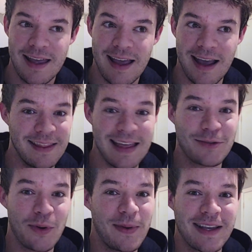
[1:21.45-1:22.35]
And that's
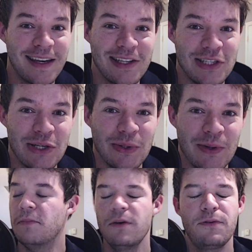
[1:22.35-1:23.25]
what we're going to do.
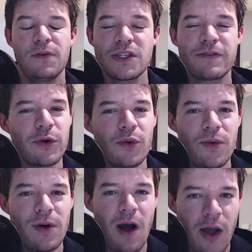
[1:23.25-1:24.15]
But first of all,
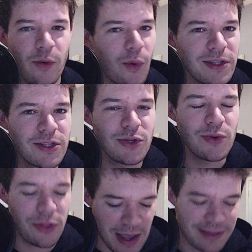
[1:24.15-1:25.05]
I want to
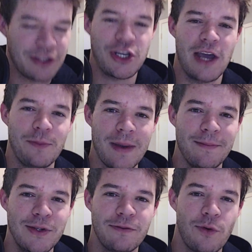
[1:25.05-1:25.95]
thank the channel
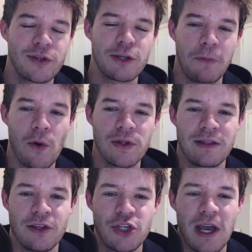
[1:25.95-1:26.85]
members for supporting the
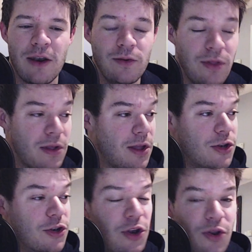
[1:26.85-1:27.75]
channel.
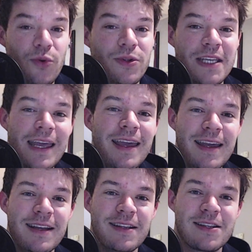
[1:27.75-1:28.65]
New
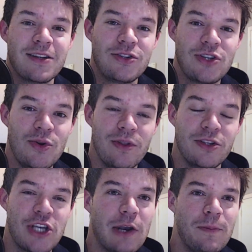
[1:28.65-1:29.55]
tiers to the
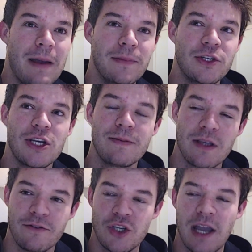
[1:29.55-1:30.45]
channel memberships.
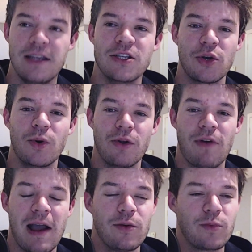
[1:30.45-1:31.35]
I've changed it all
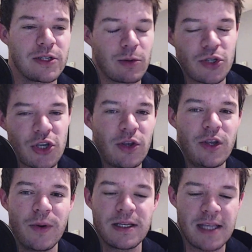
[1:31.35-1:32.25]
around, which I'll show you
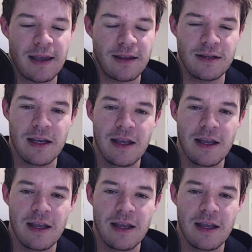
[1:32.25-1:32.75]
in a second.